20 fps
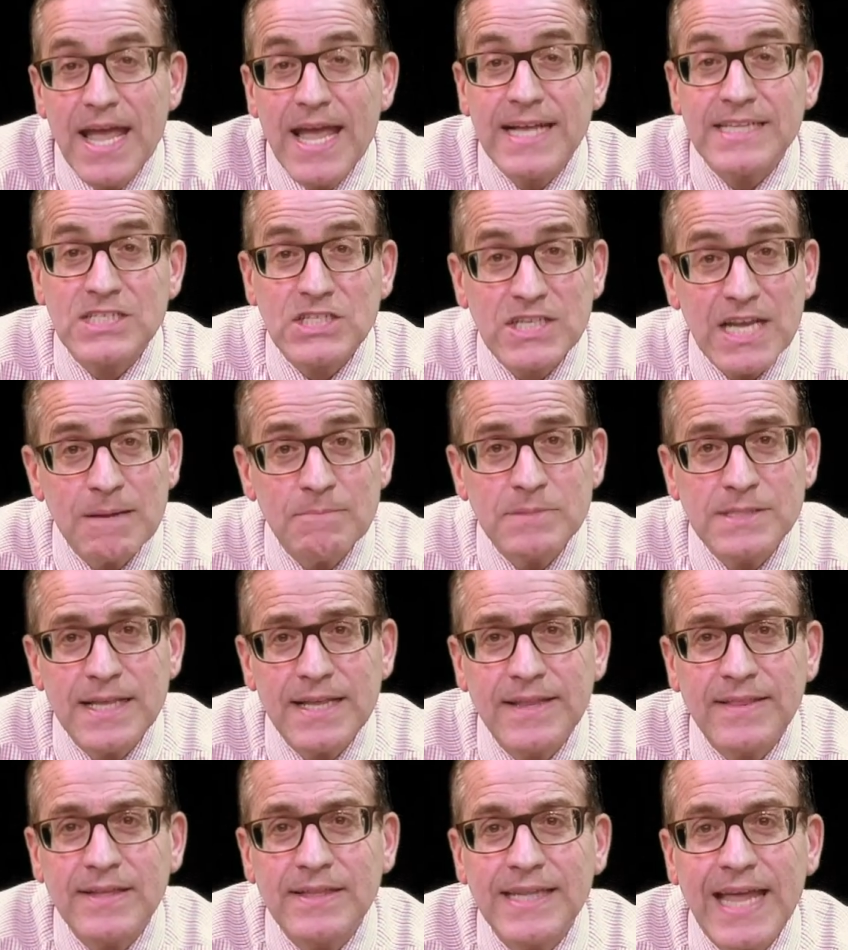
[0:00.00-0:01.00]
It seems
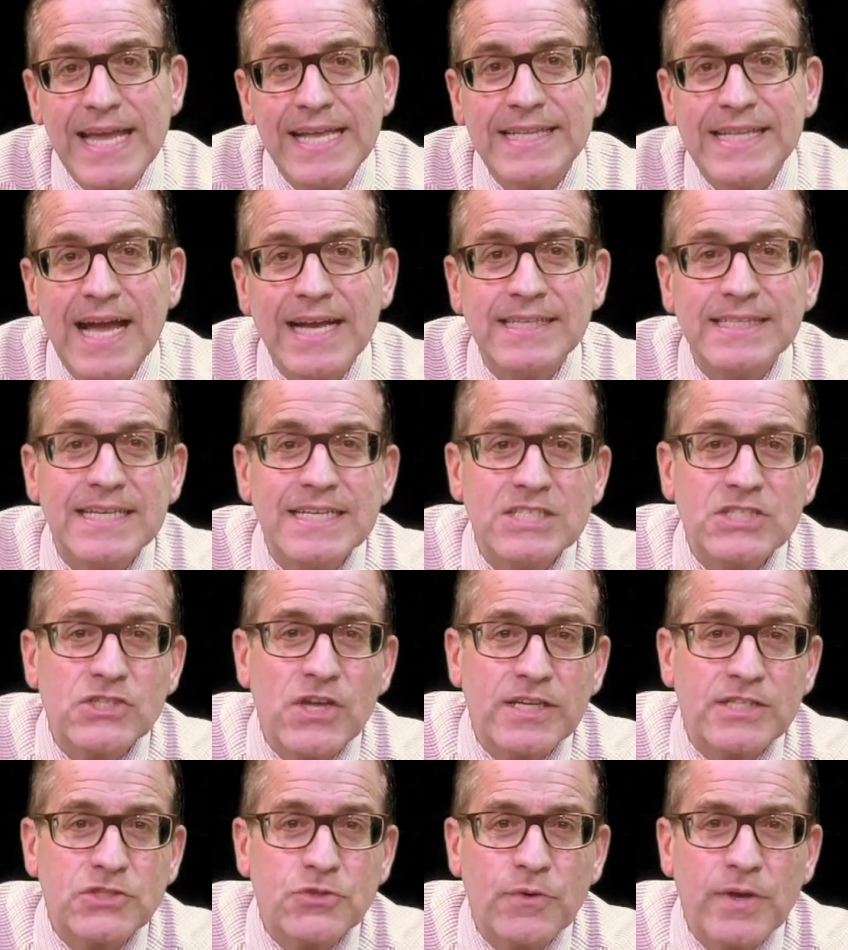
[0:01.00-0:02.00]
that in the late 19th
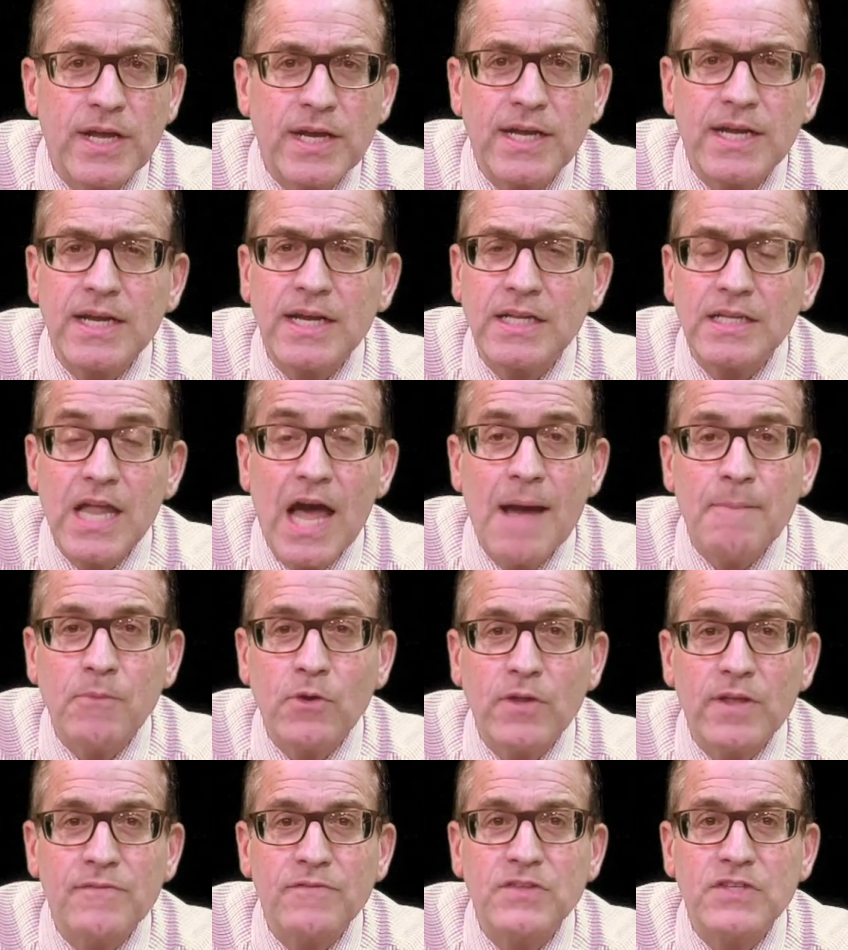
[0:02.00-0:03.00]
century, a
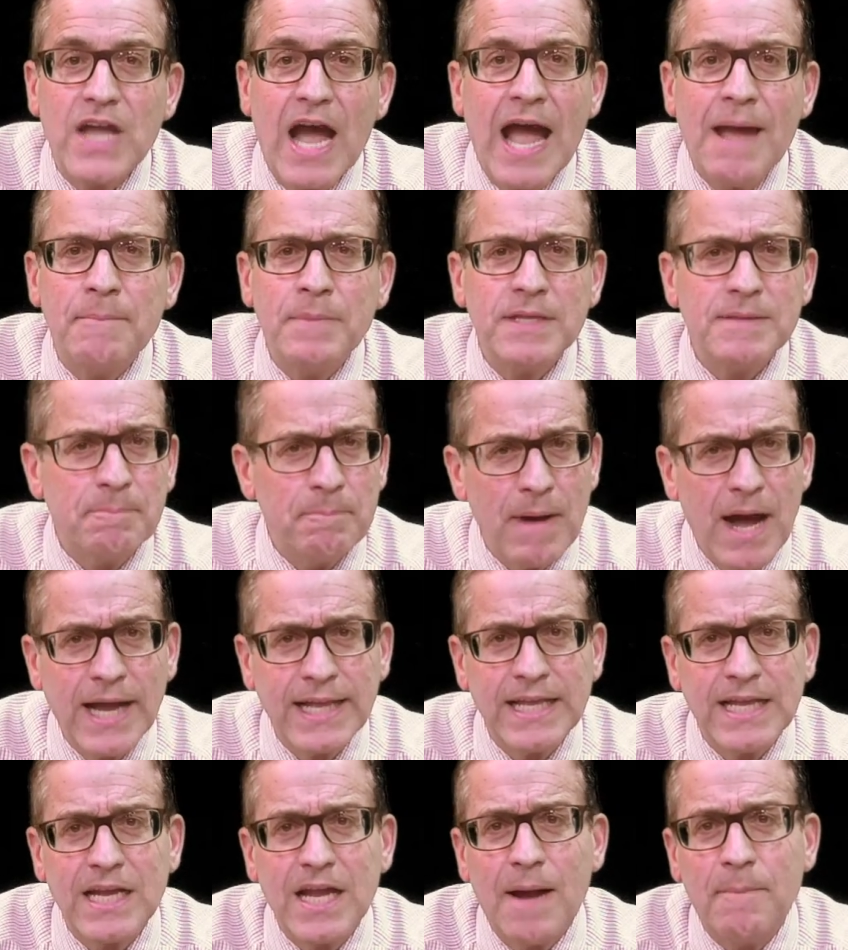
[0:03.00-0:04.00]
conglomerate of diamond
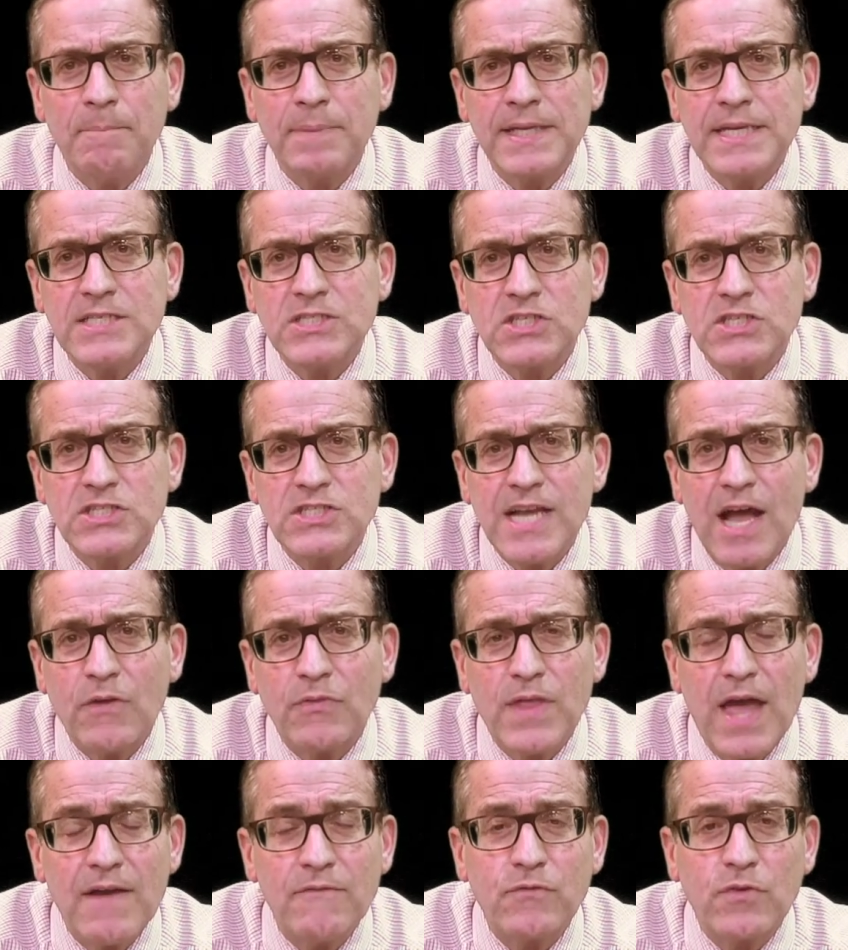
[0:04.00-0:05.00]
mining companies in
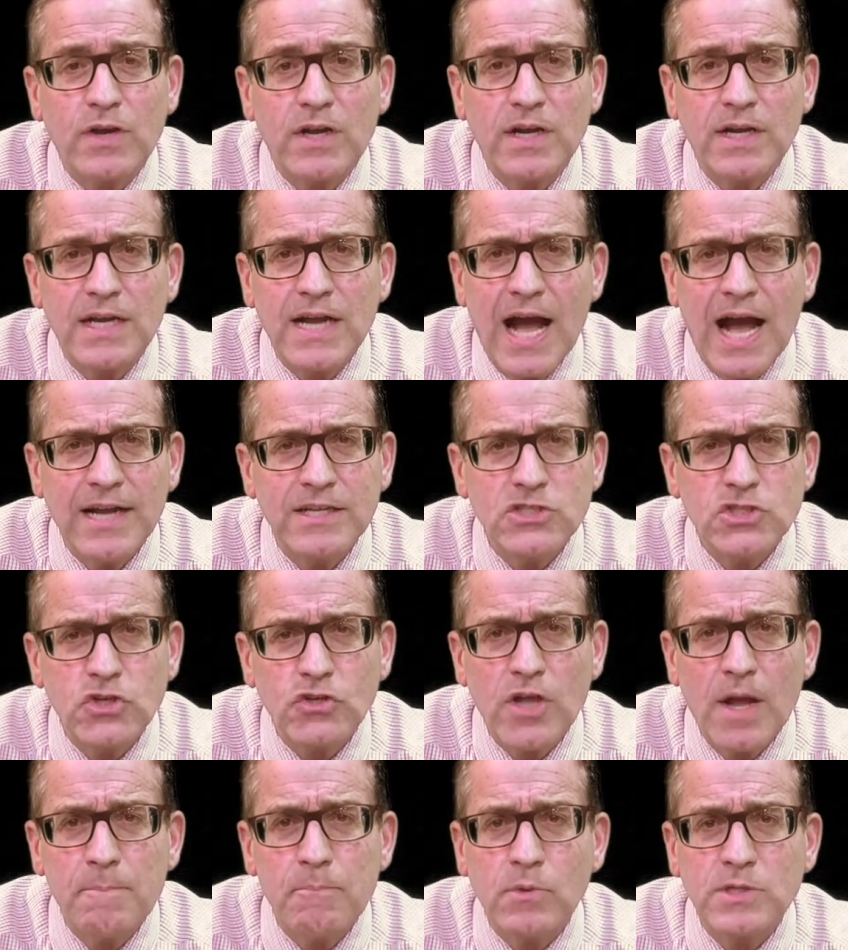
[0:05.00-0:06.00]
South Africa
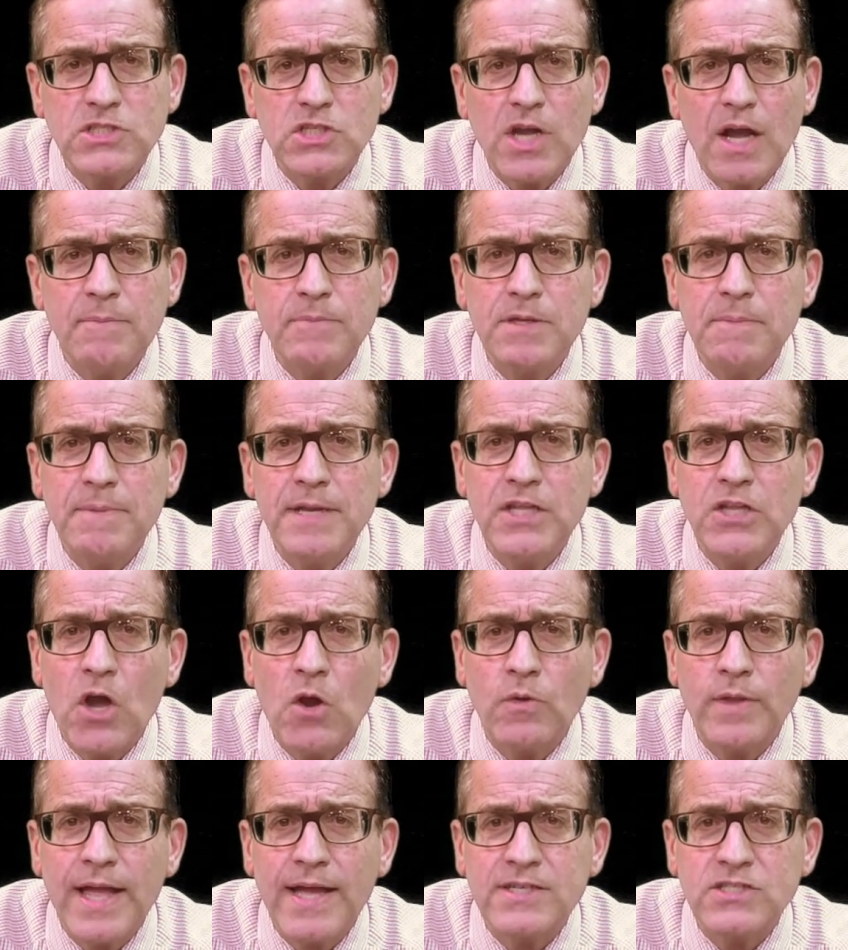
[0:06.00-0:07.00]
conjured up what's come to be
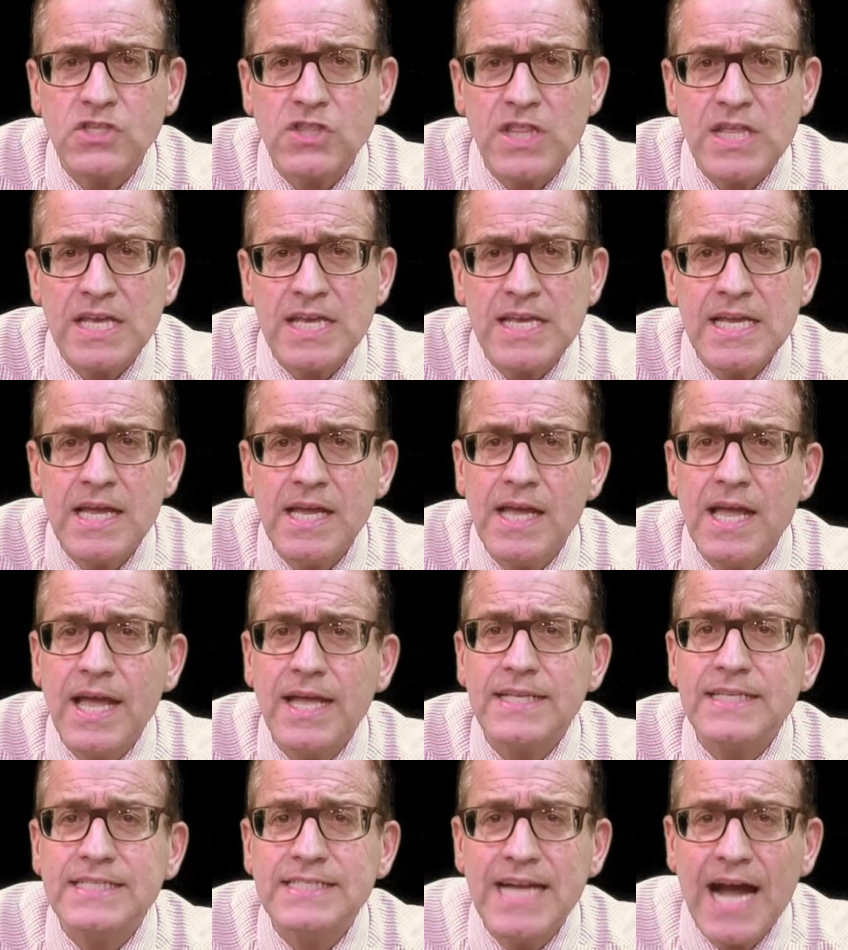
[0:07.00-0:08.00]
known as the
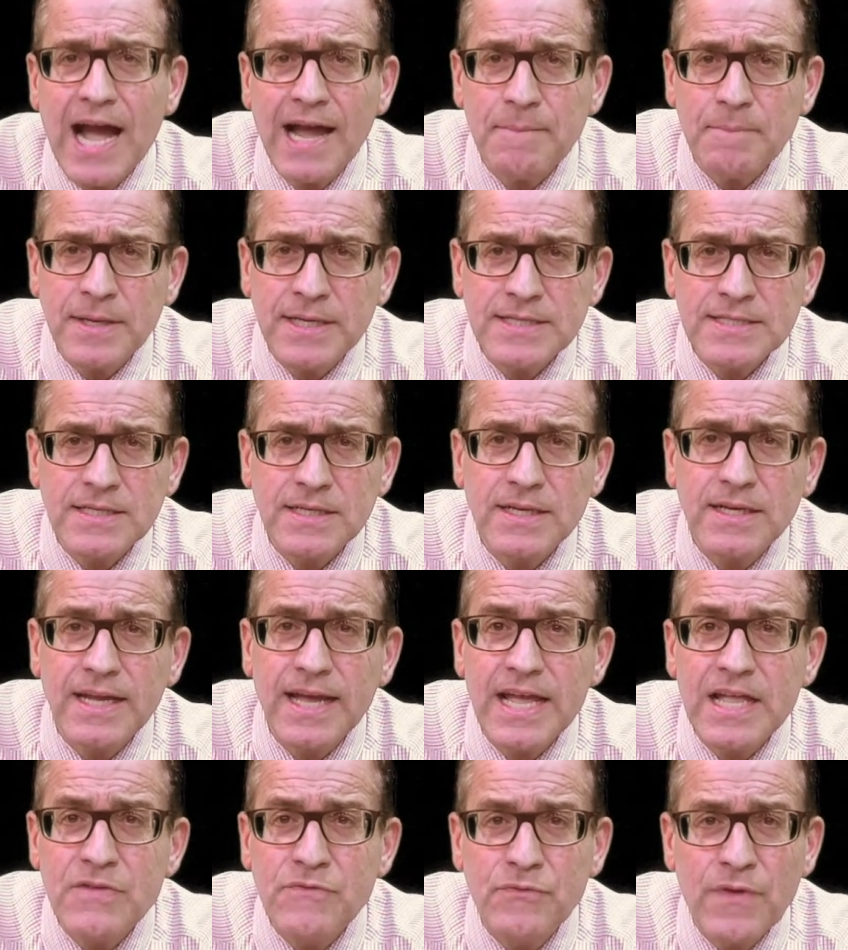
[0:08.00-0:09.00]
diamond
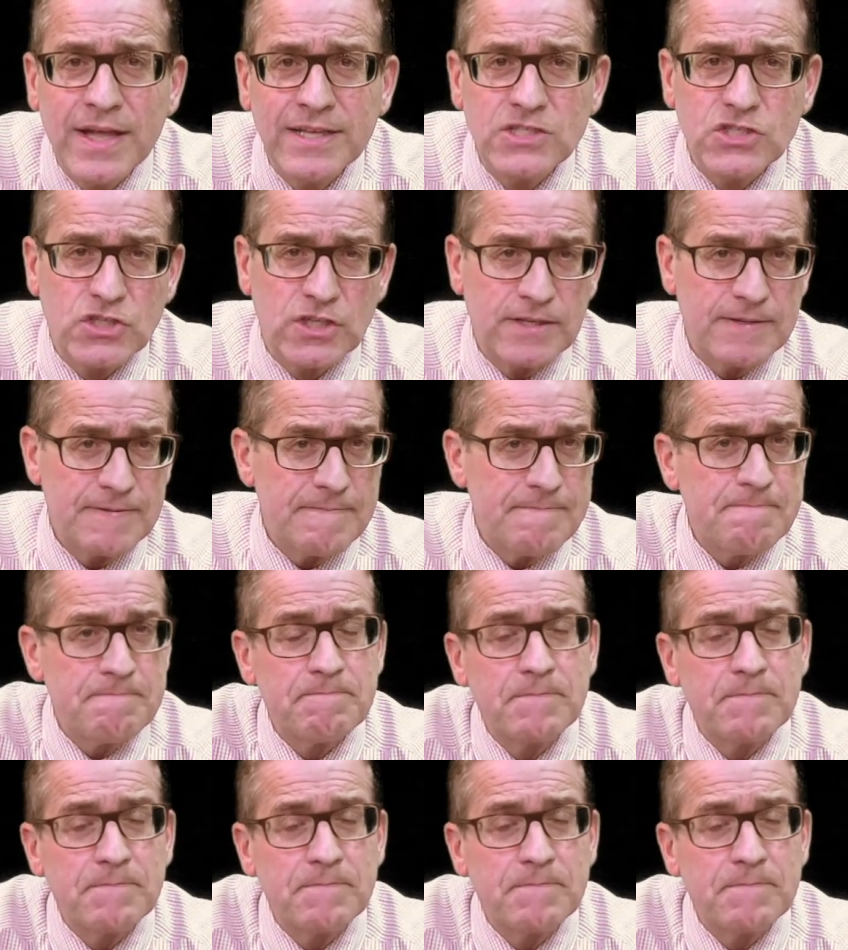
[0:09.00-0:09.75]
invention.